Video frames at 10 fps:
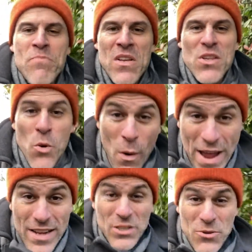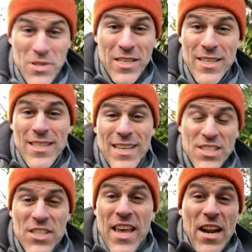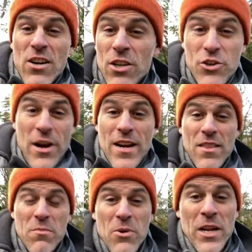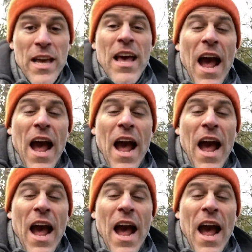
So the way I do this is I just get on a train in the morning